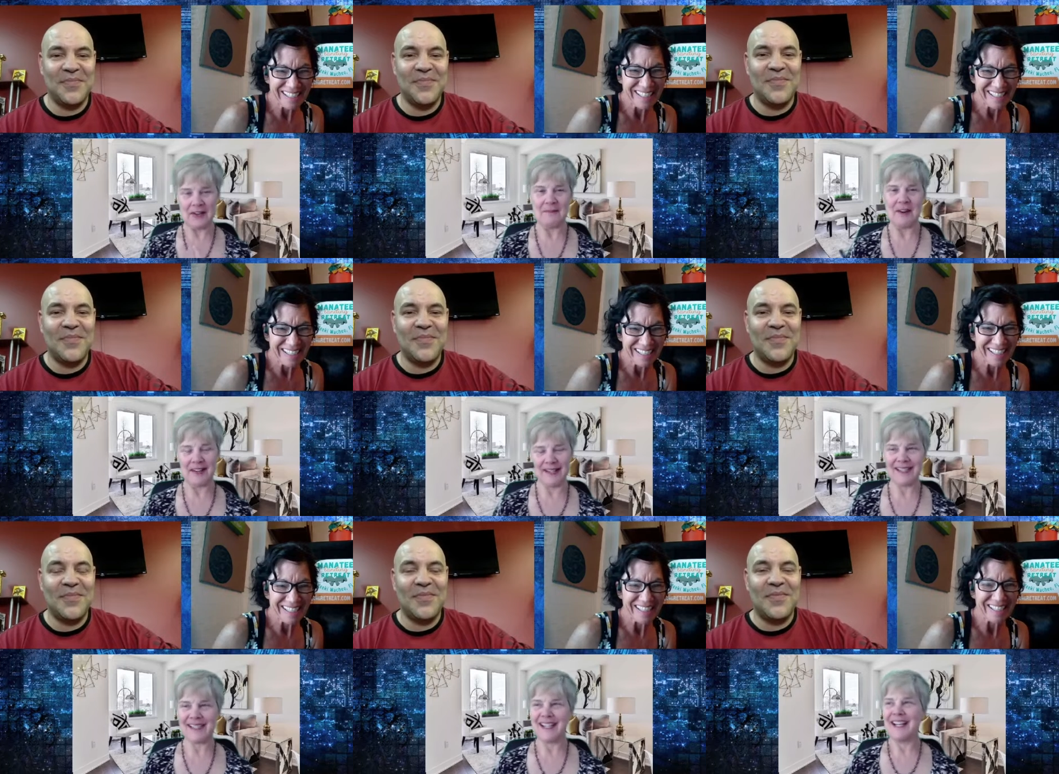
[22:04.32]
Speaker 1: market.
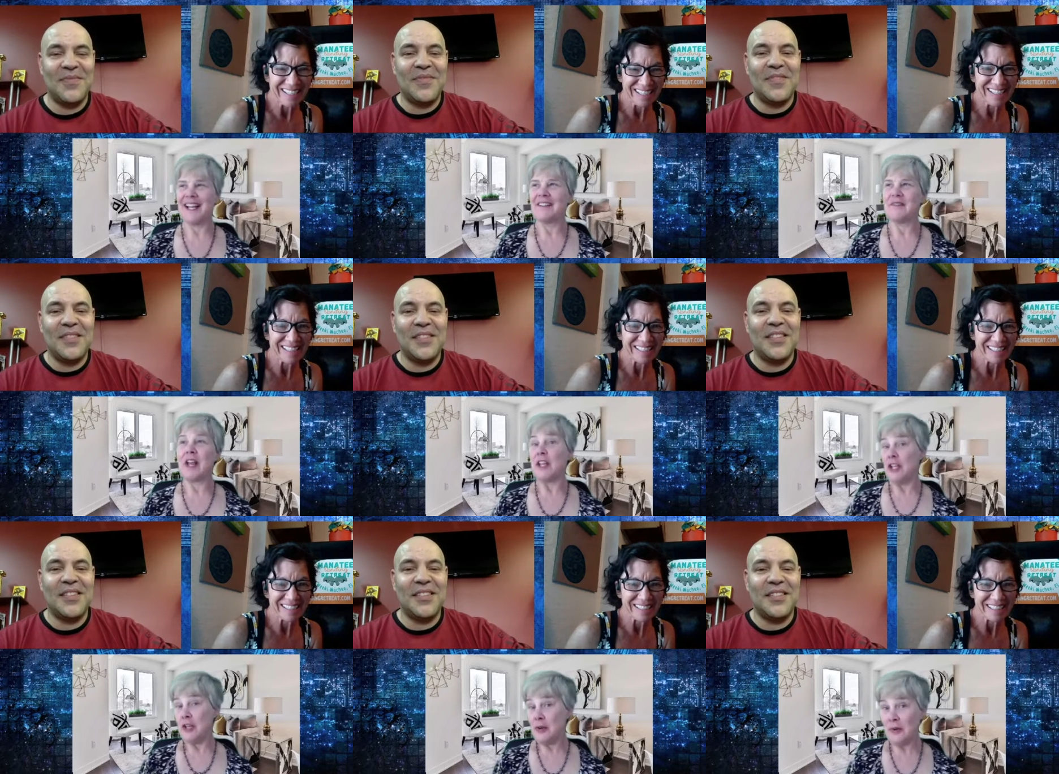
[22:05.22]

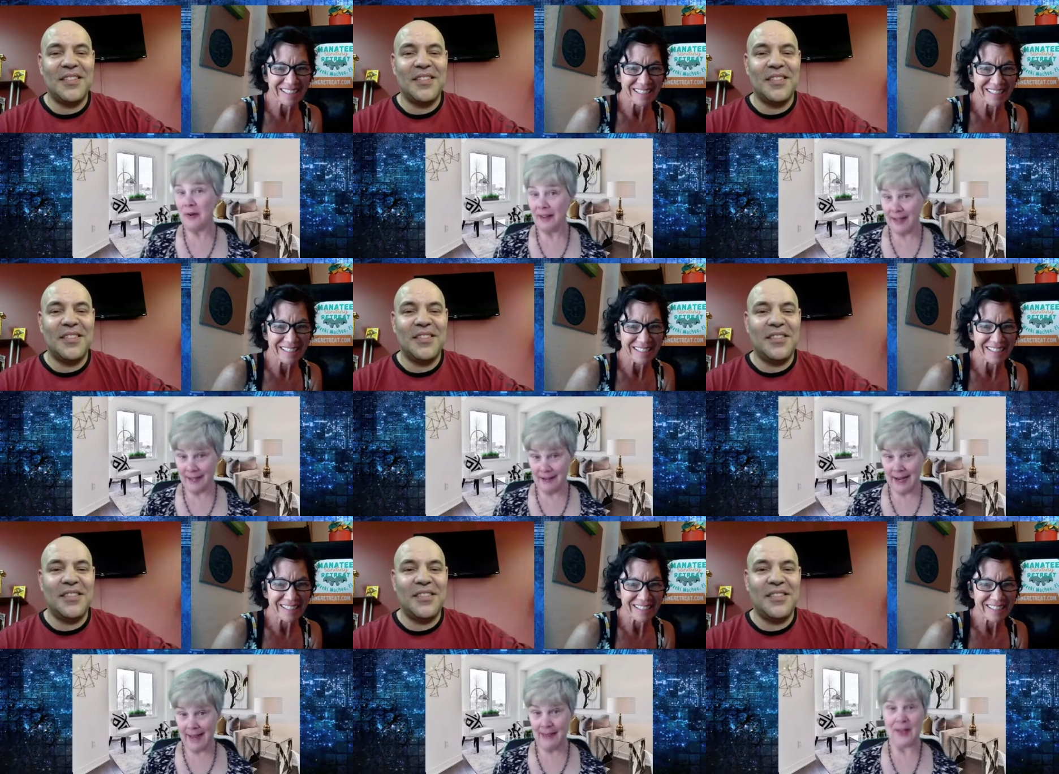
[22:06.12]
You, on the other
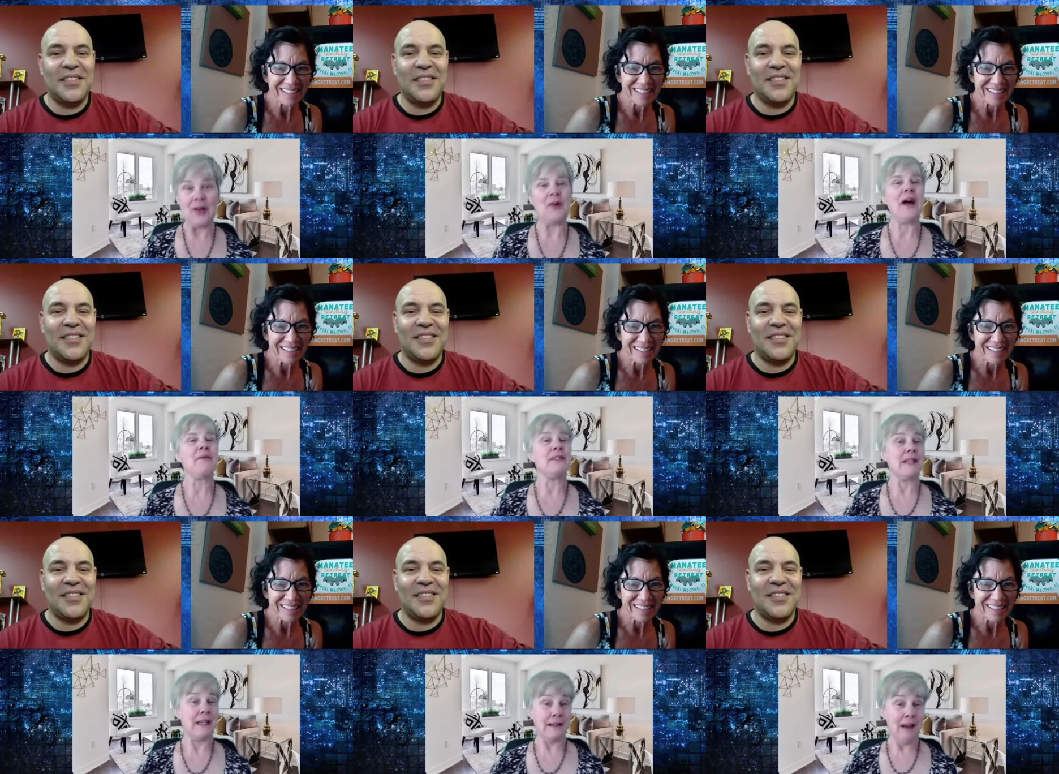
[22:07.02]
hand, though, I would
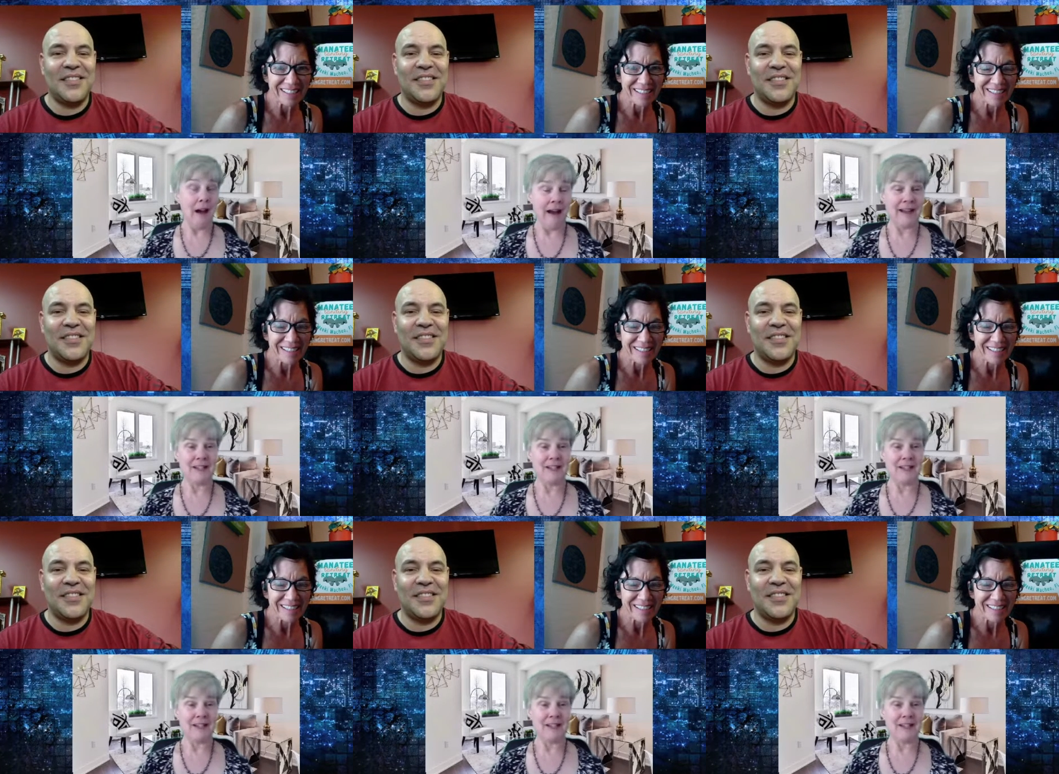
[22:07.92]
say not,